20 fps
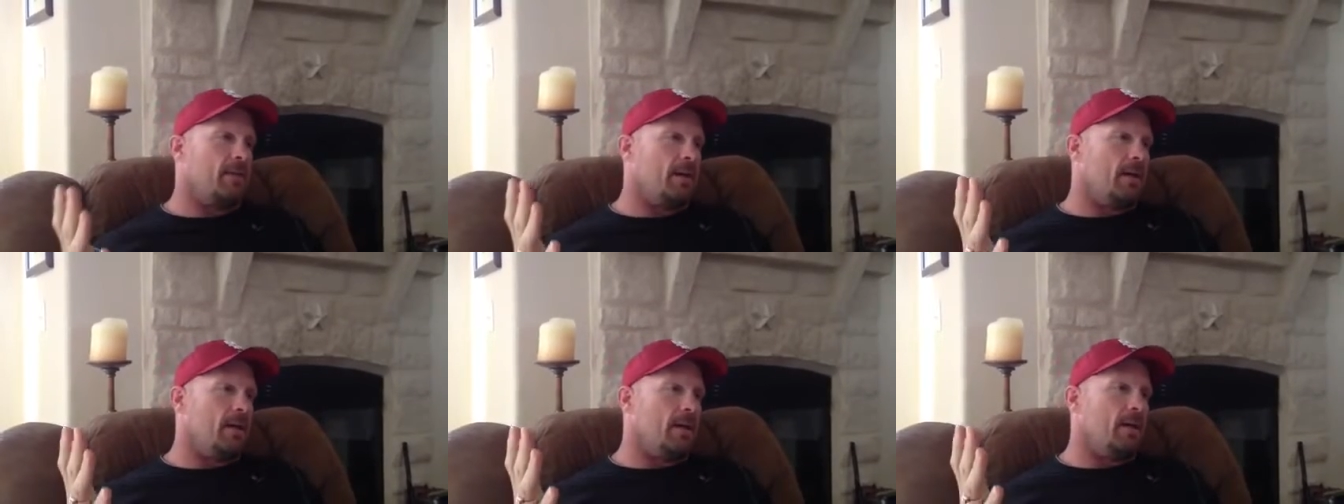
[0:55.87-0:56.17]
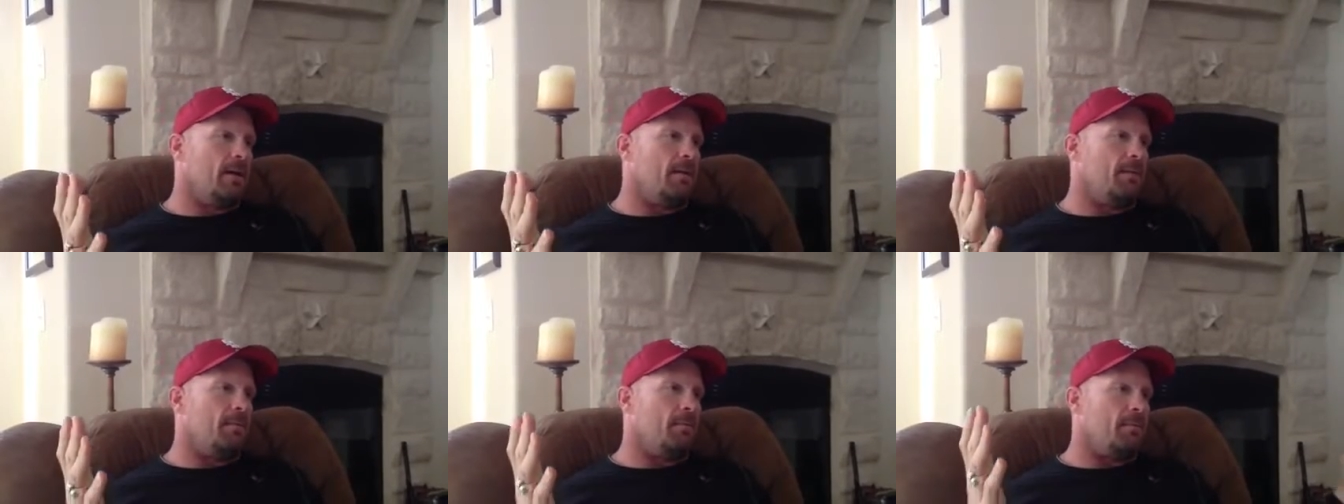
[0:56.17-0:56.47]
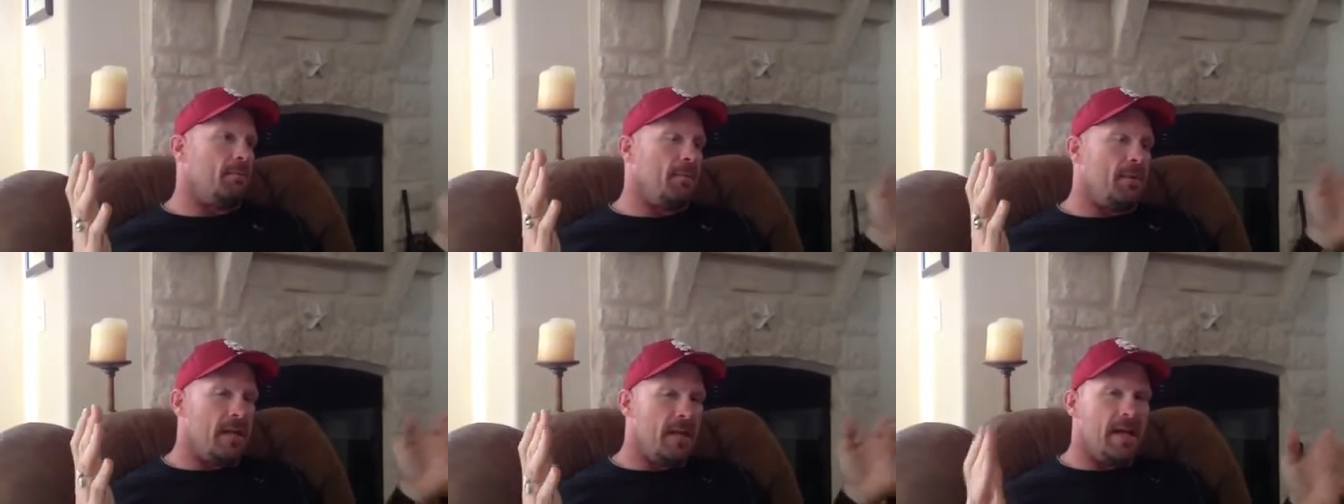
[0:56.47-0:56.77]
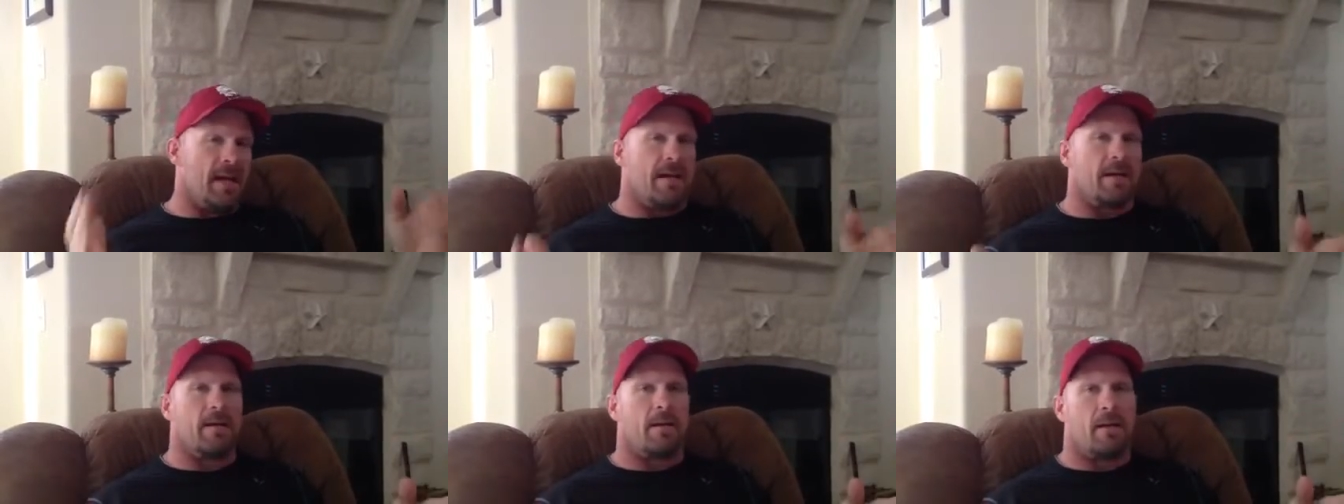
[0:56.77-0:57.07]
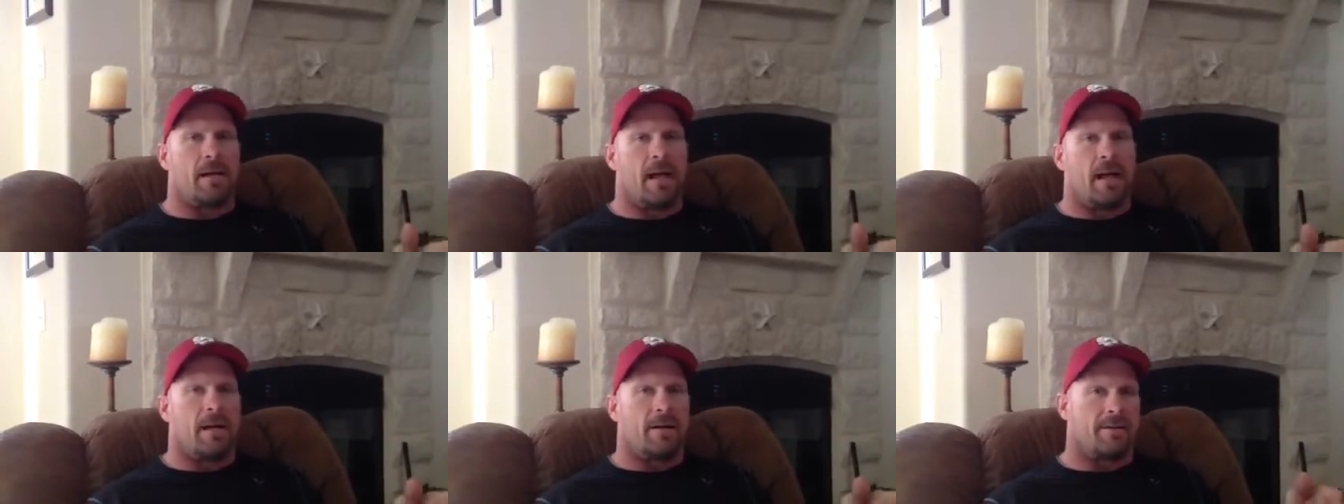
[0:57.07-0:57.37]
Uh, neon
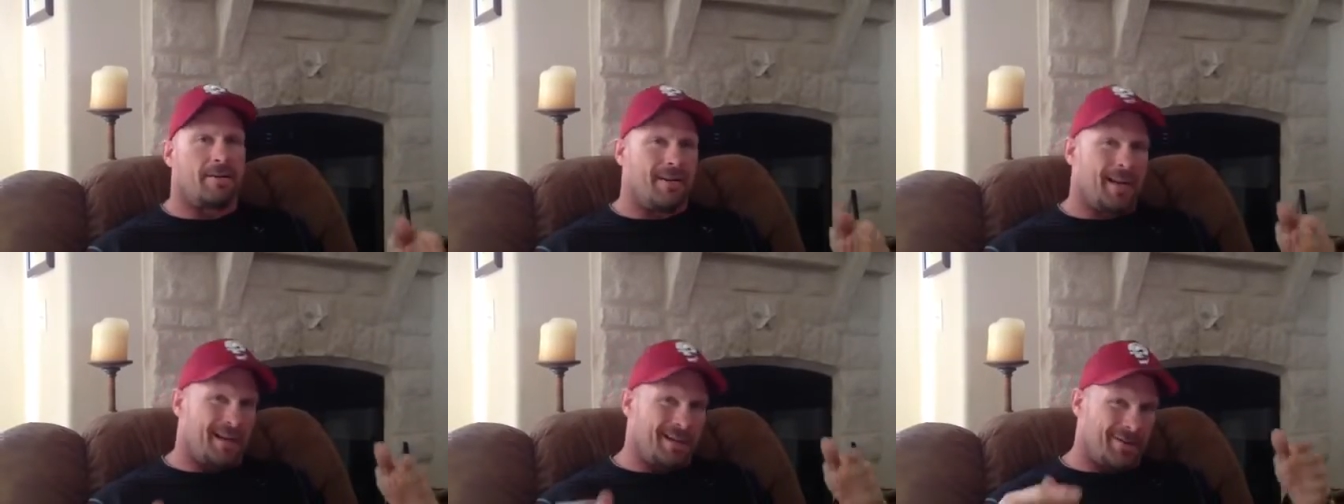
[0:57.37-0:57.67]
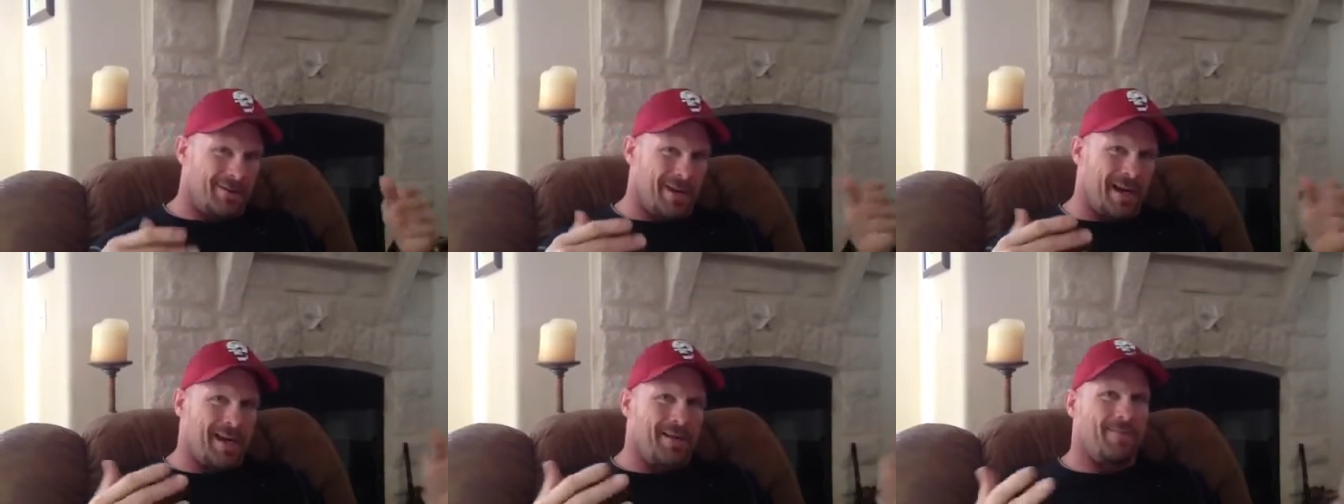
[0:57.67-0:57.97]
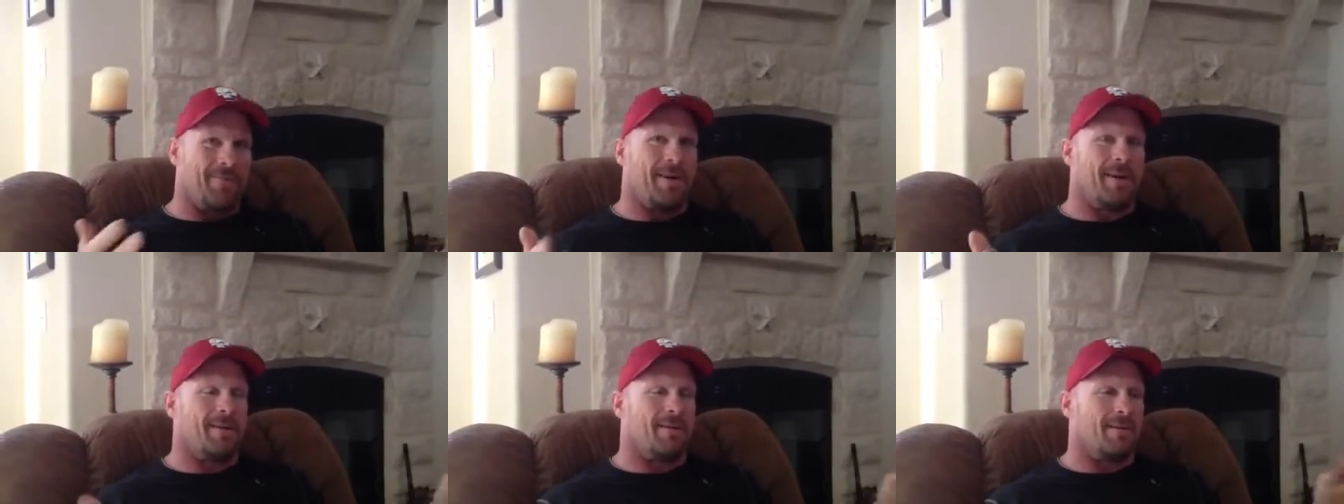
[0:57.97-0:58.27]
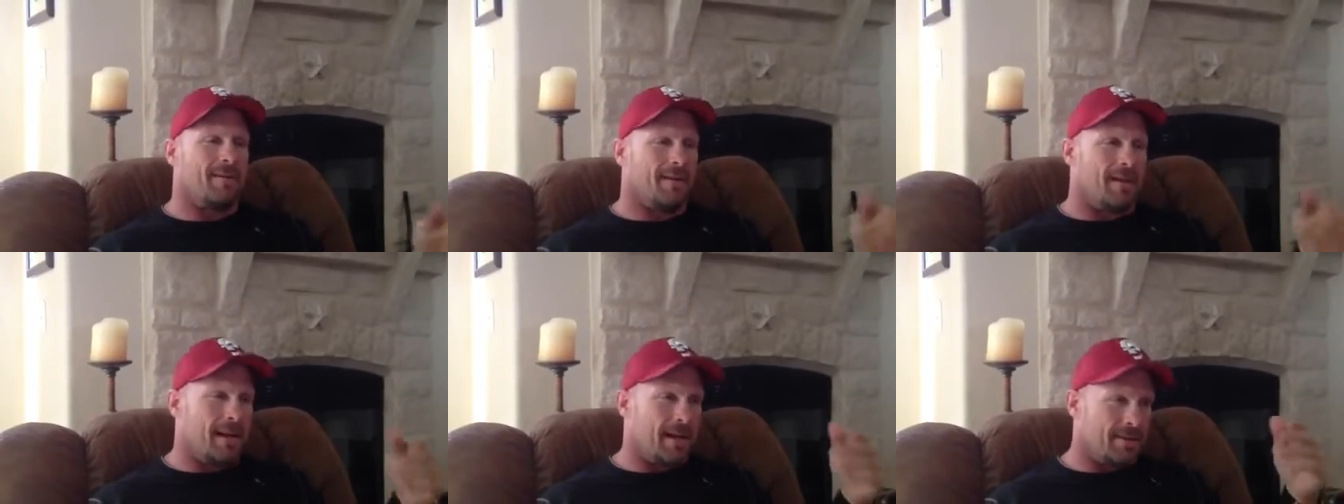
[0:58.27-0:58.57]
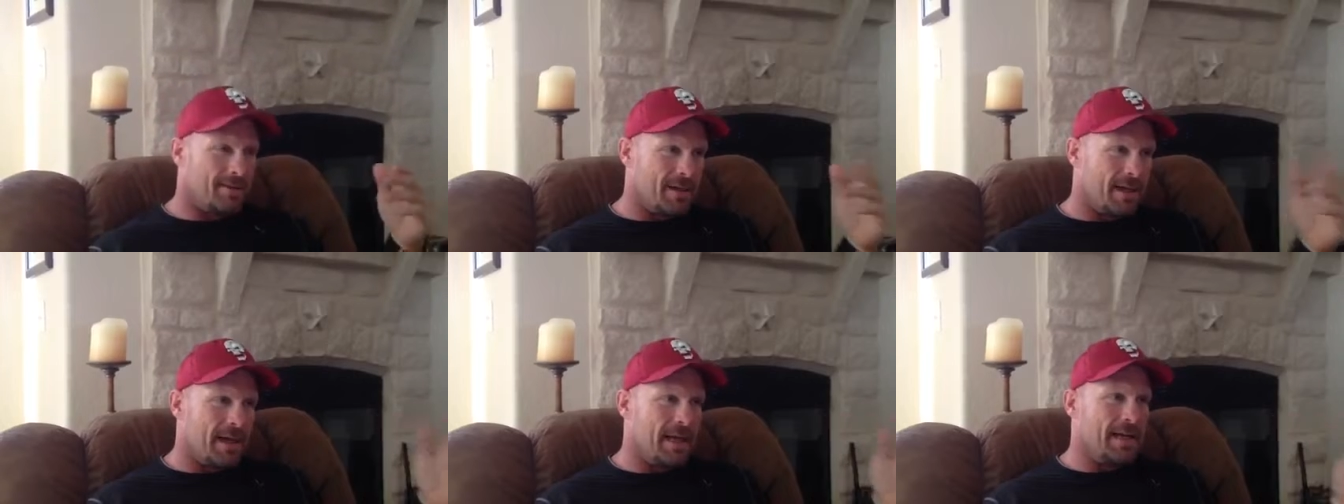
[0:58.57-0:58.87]
clocks, not grandfather
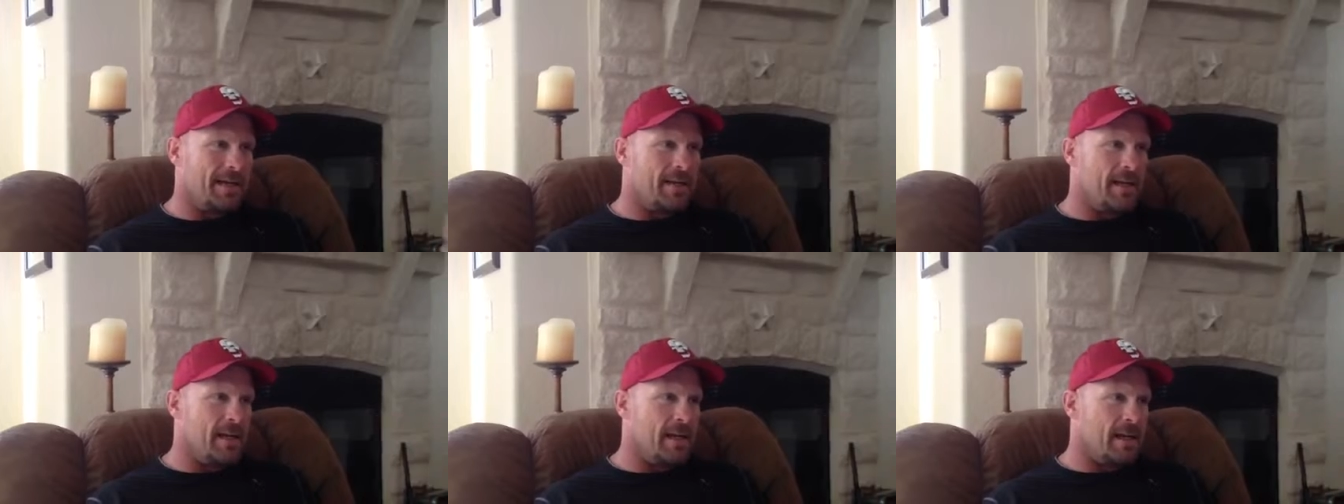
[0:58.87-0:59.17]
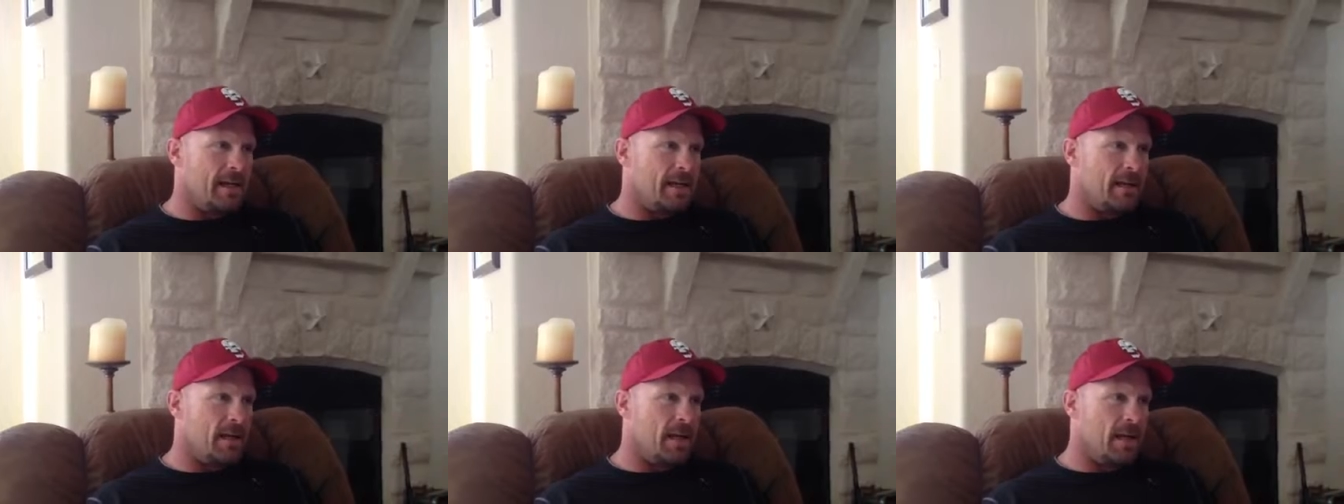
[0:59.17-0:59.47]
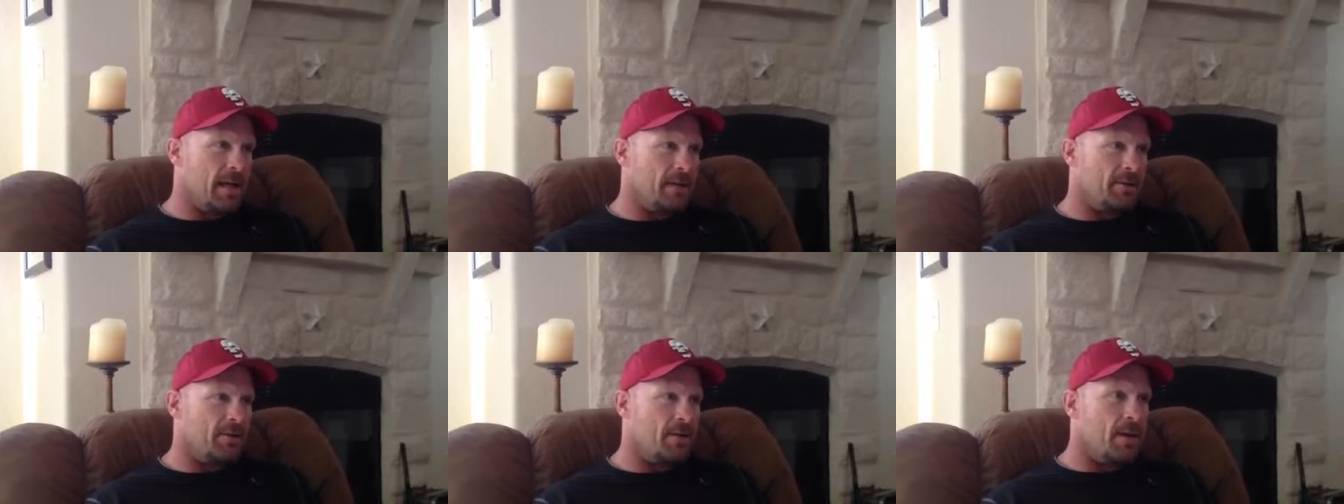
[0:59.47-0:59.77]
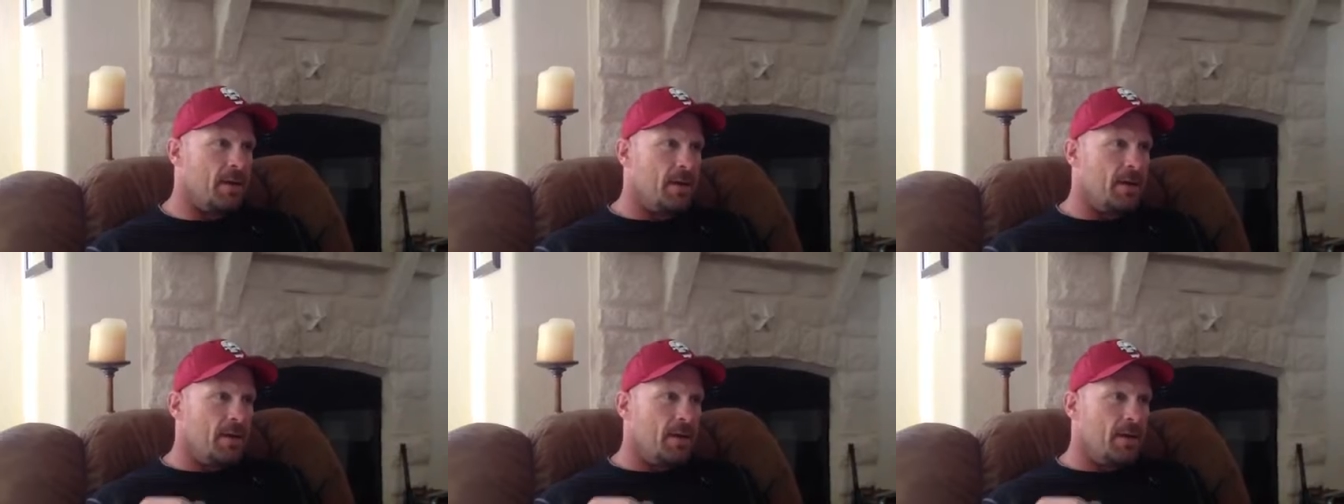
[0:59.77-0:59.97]
clocks. I like neon clocks.